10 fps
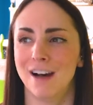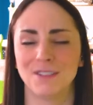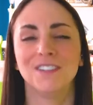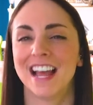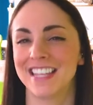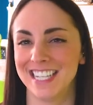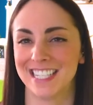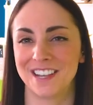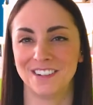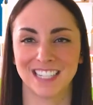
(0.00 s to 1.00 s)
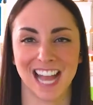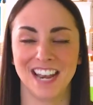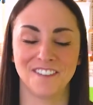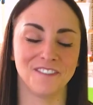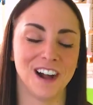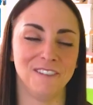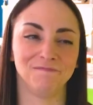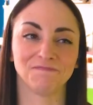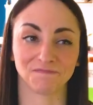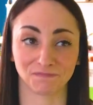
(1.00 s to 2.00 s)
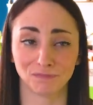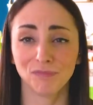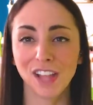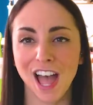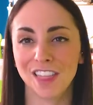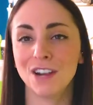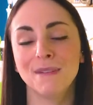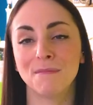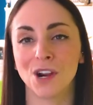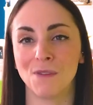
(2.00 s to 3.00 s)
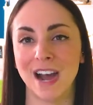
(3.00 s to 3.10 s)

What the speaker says: so not the East Coast, kind of a little bit more